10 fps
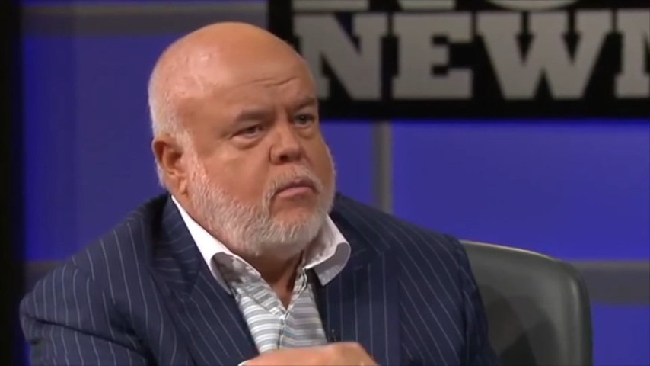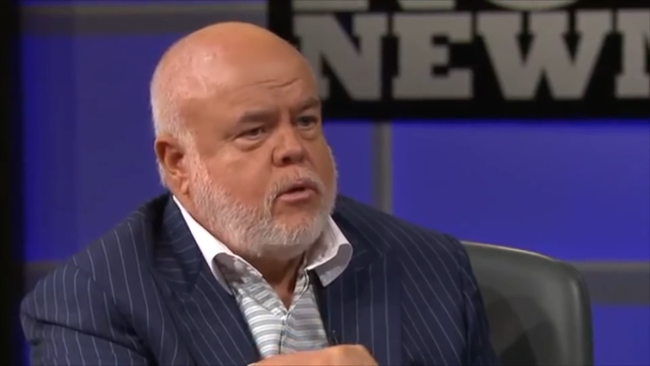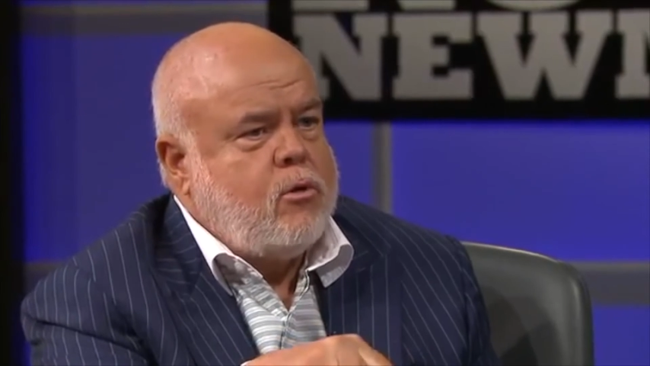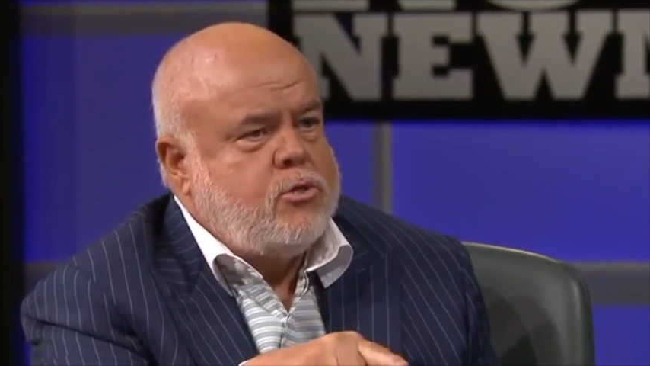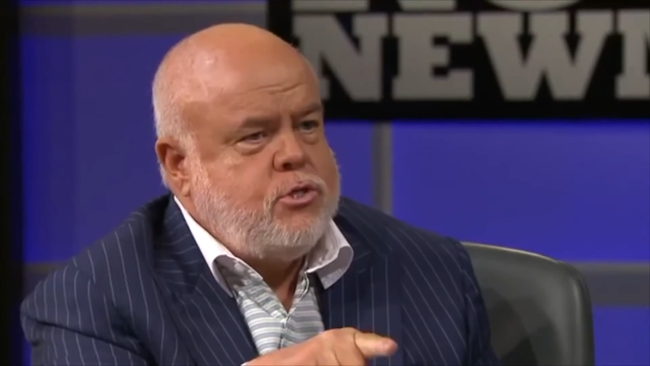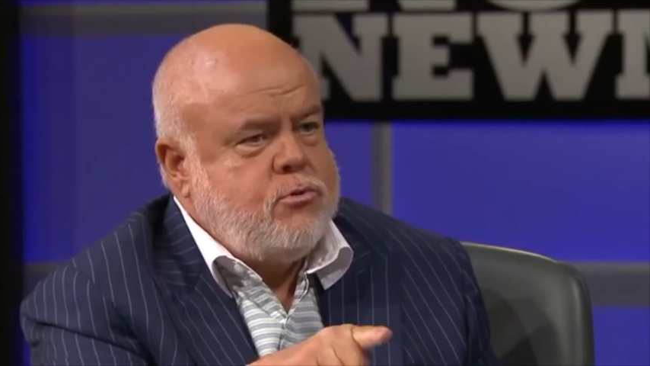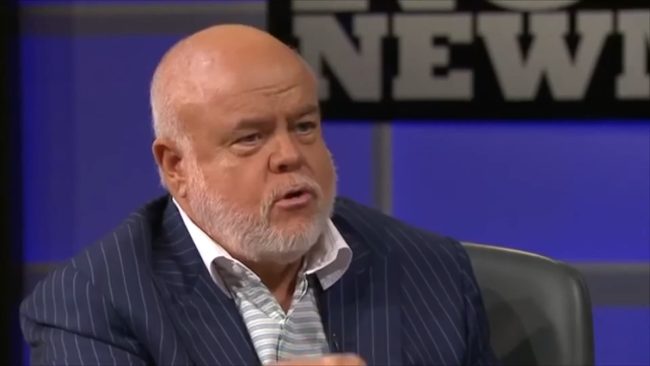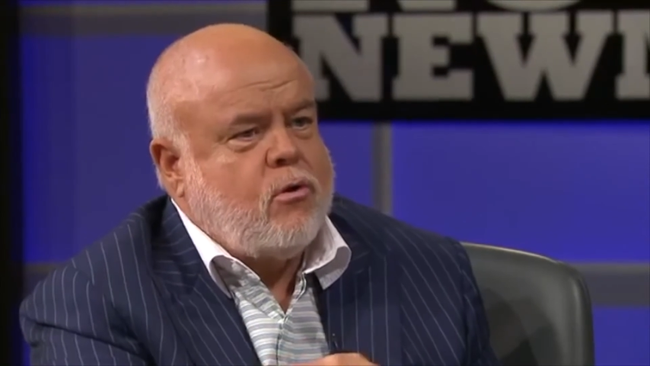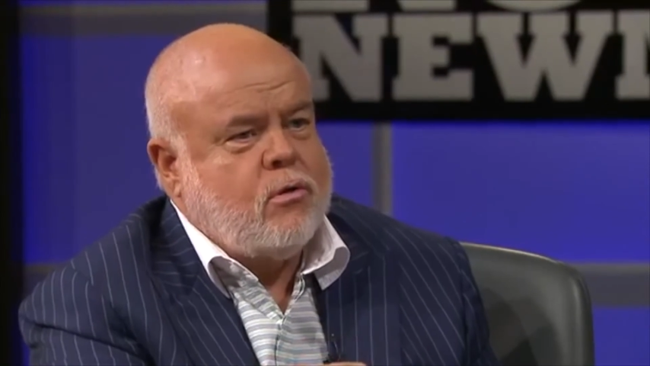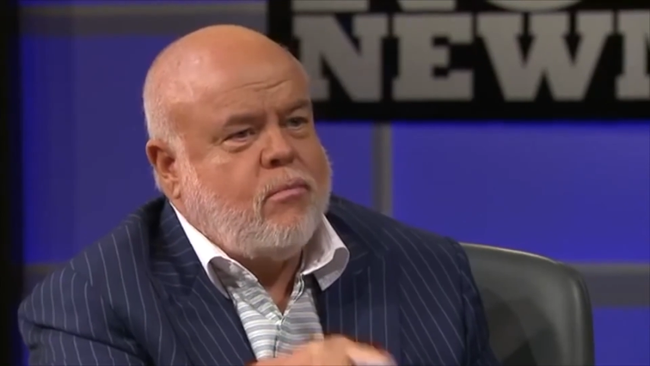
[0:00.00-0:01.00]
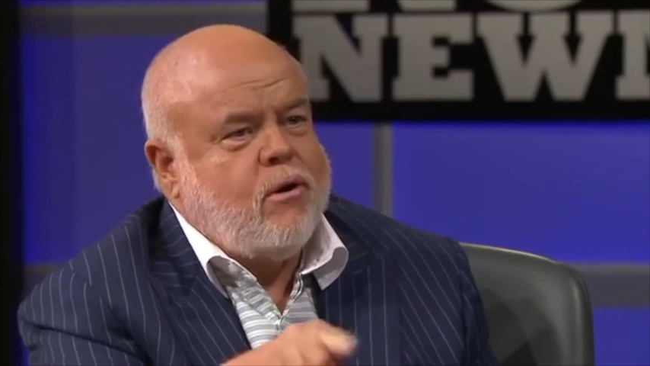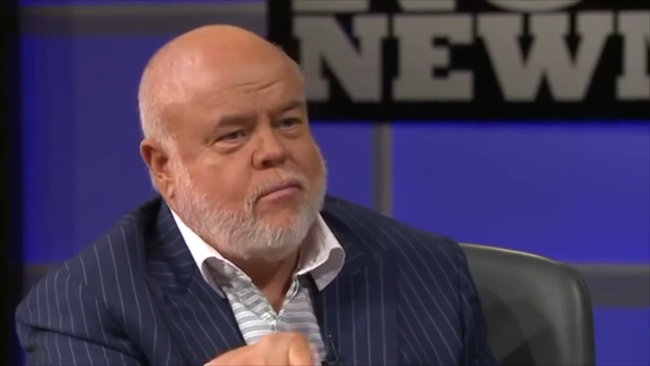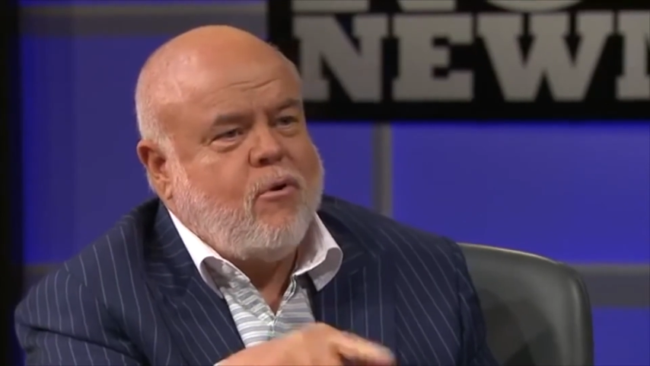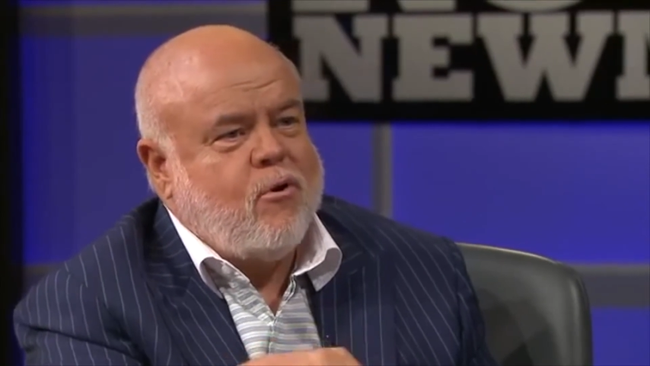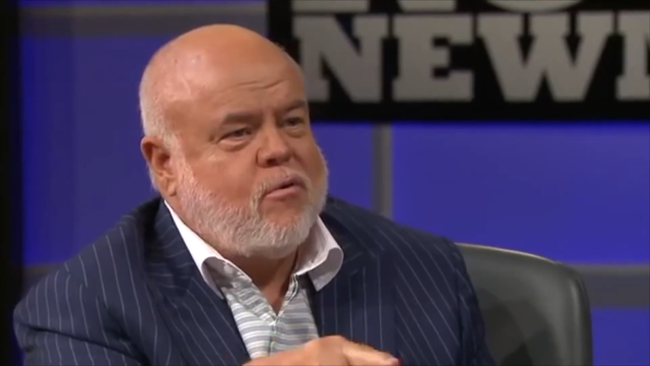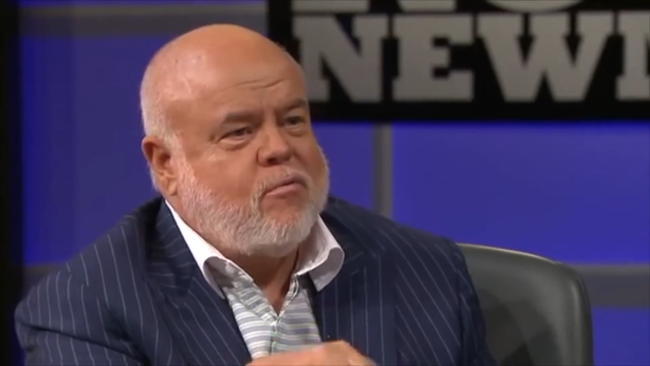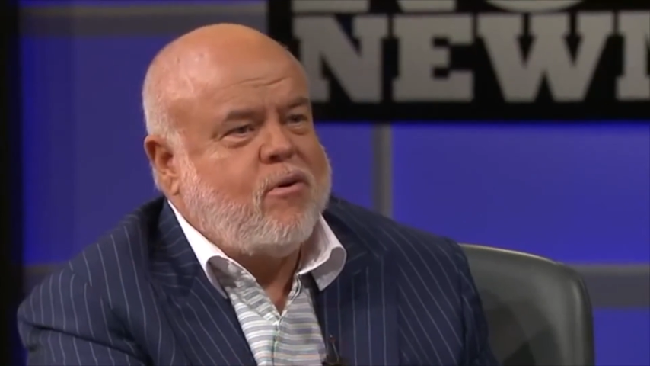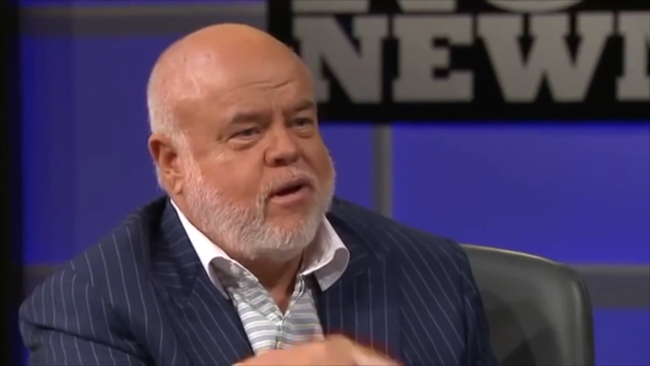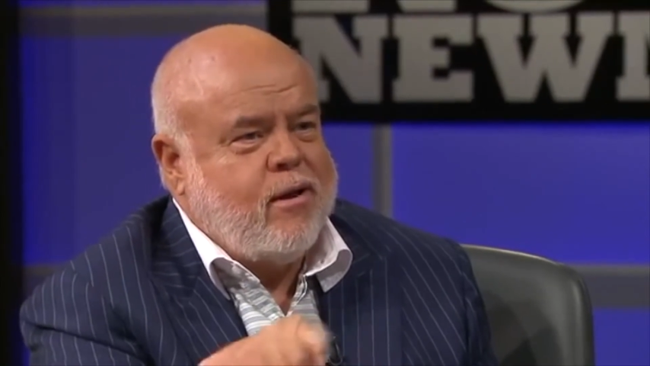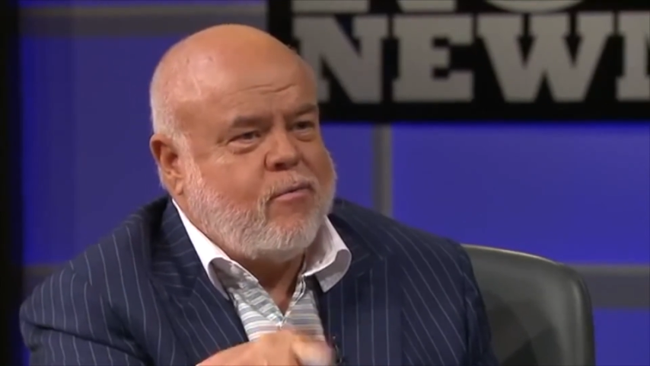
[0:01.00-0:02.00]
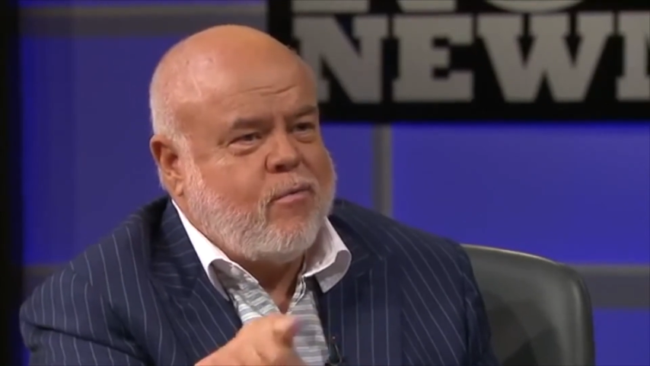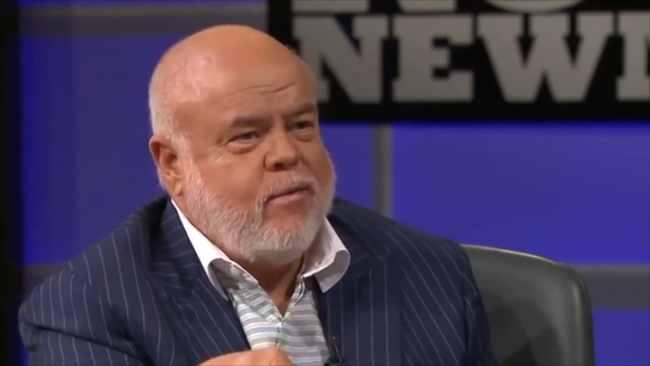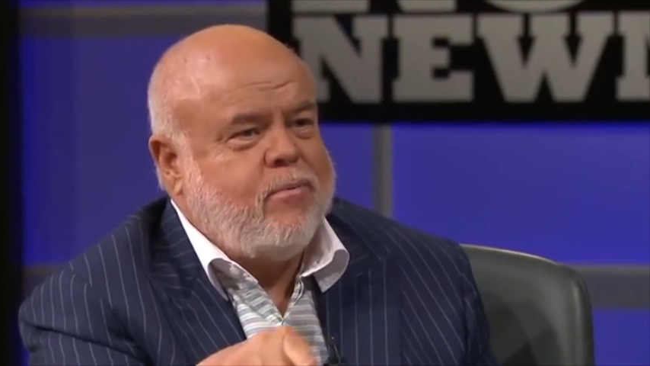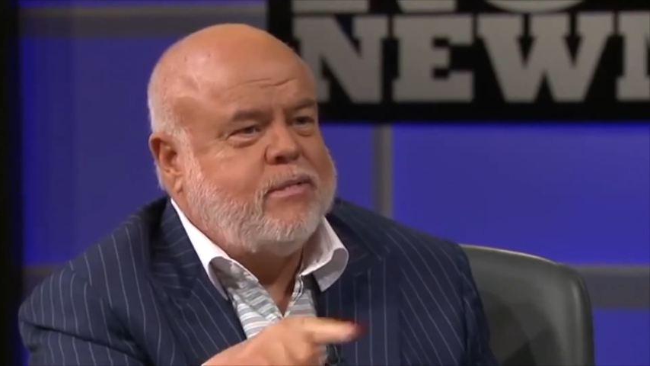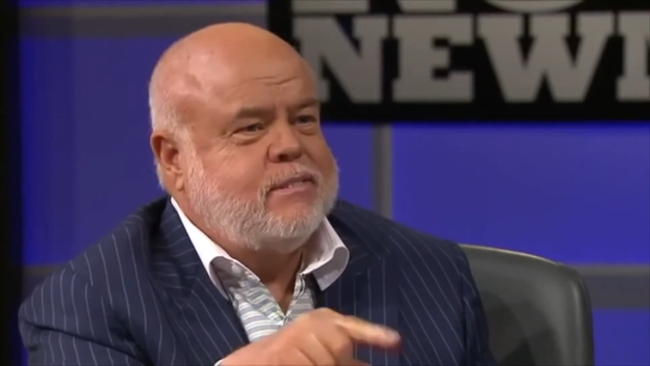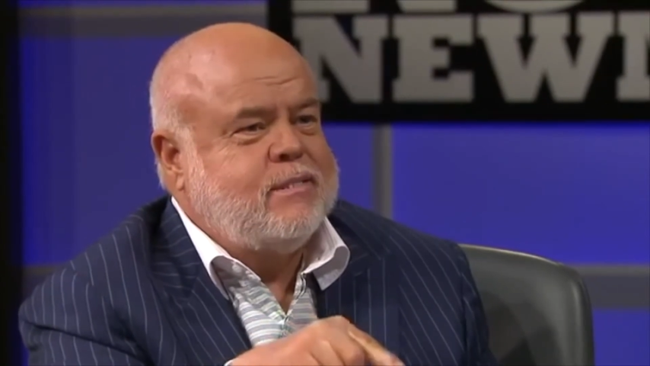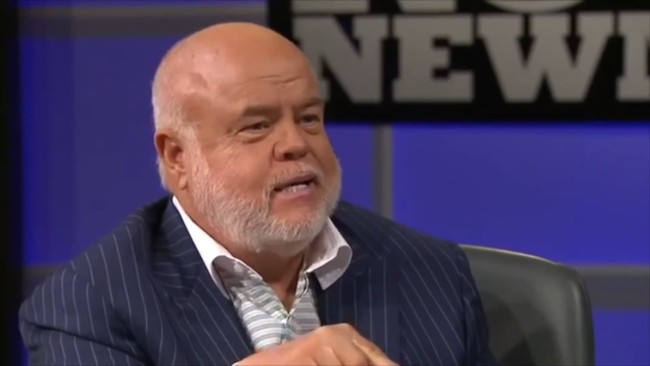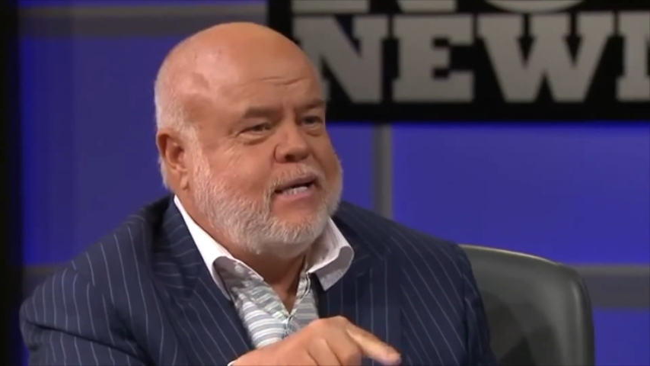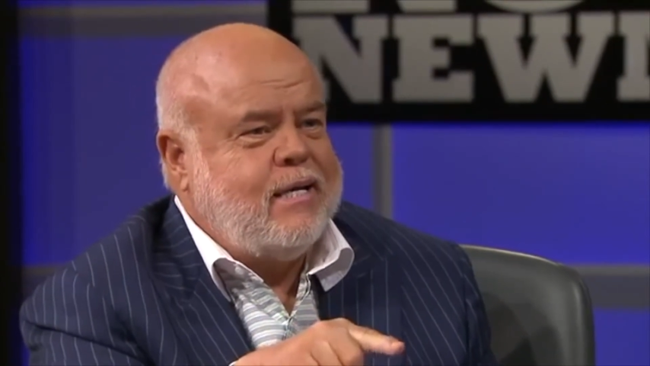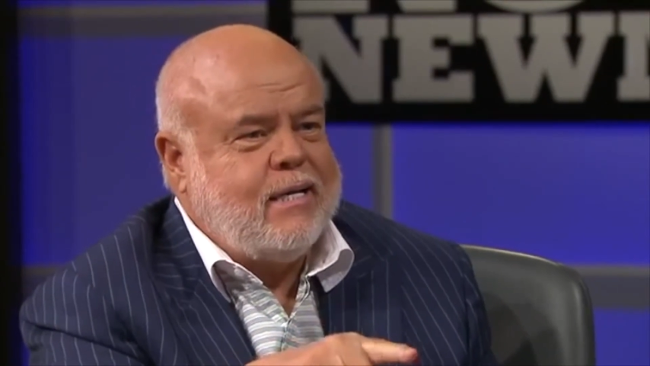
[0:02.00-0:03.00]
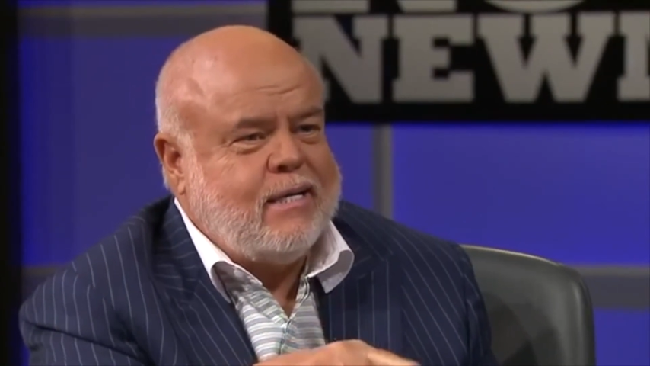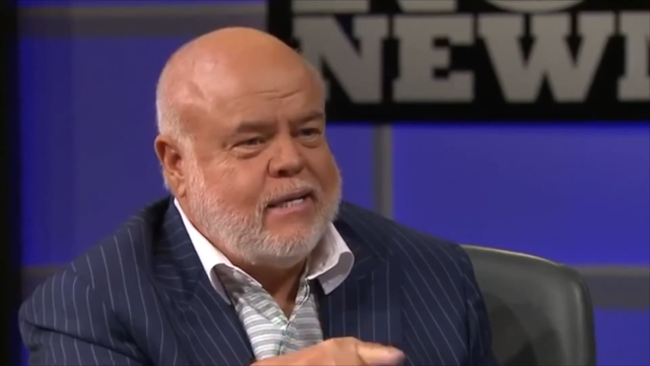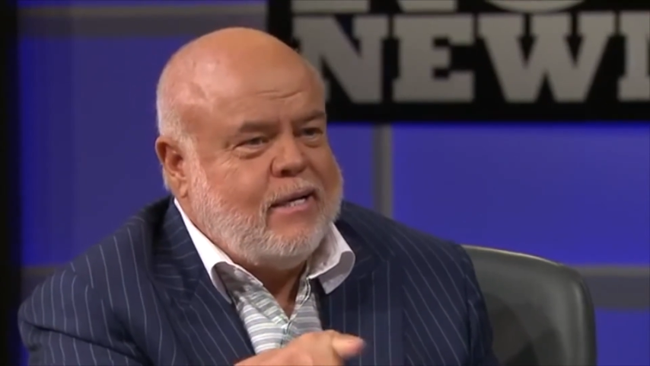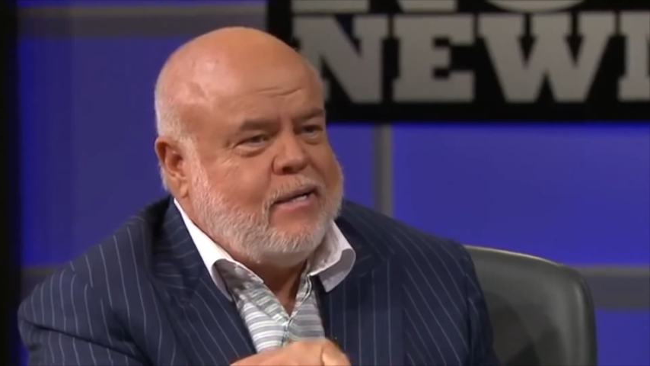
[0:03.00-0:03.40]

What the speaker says: because you talked about a murderer and a rapist and